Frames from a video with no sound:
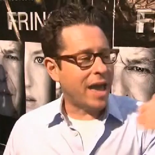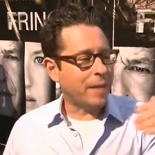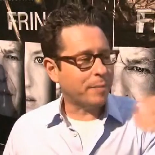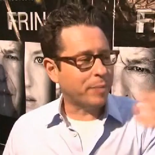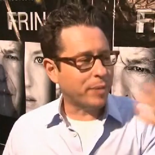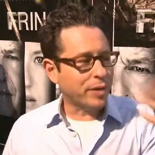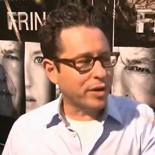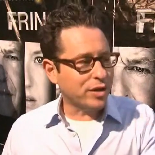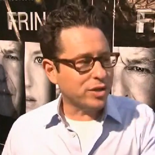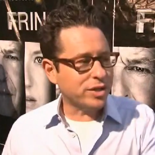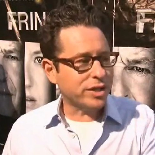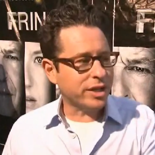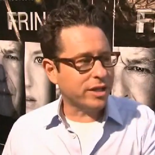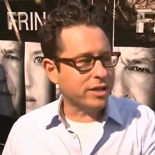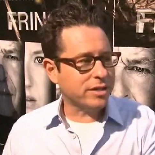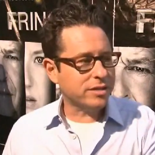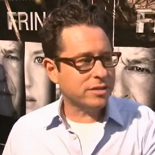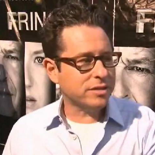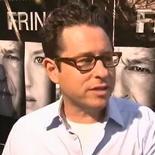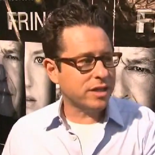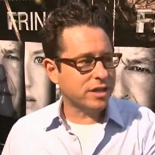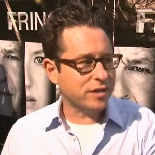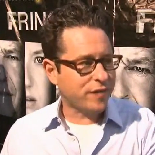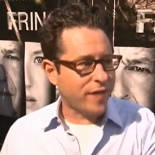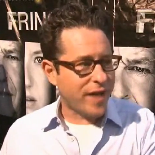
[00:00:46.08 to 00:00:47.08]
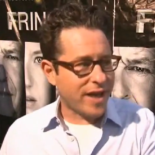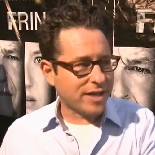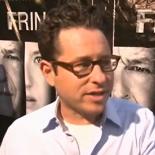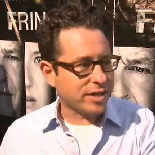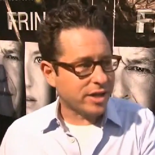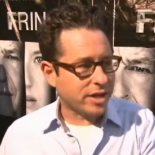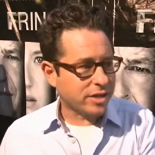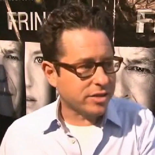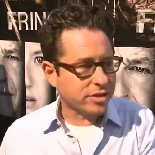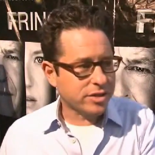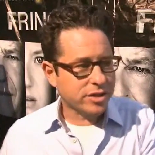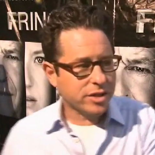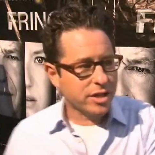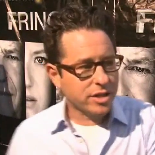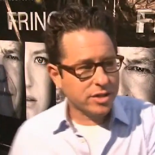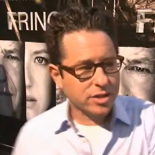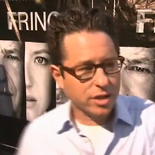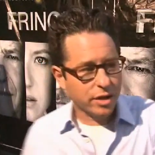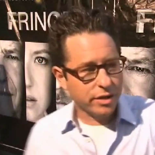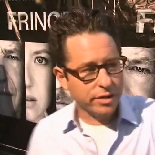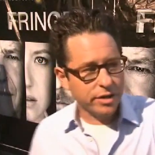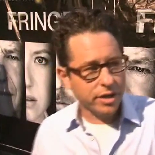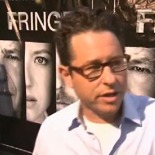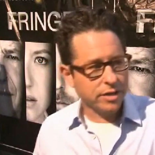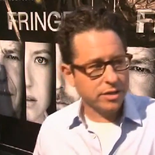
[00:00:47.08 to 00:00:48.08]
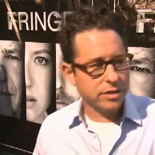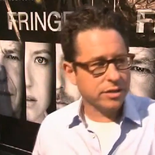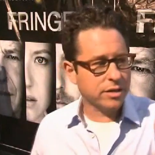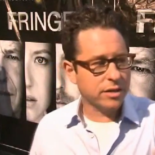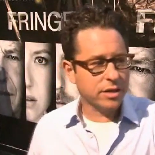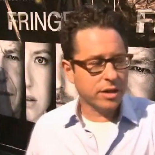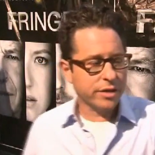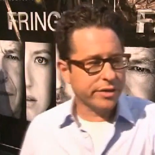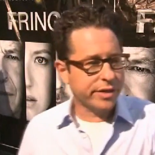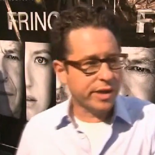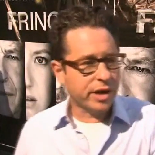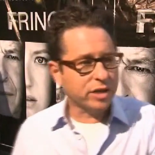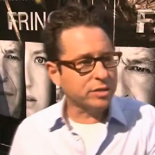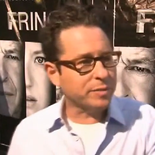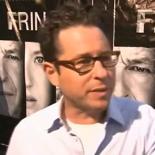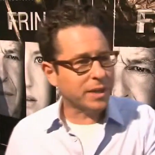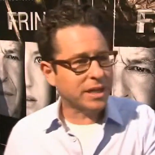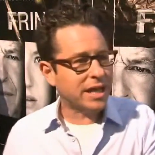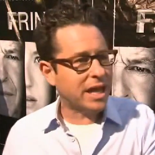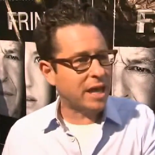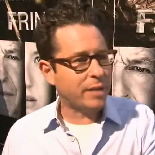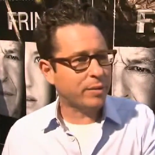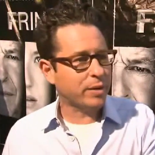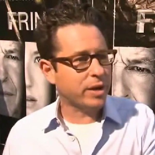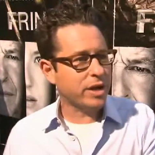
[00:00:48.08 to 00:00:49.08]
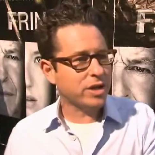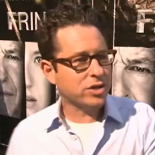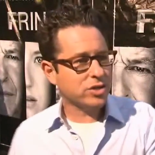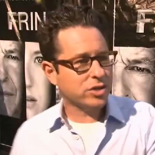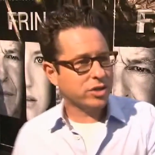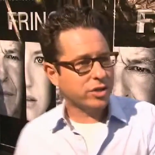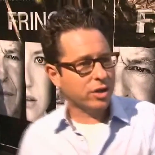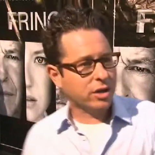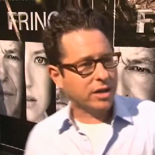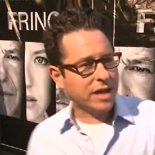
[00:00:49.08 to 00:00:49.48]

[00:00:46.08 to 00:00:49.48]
And producing is fascinating because it's the ultimate collaboration.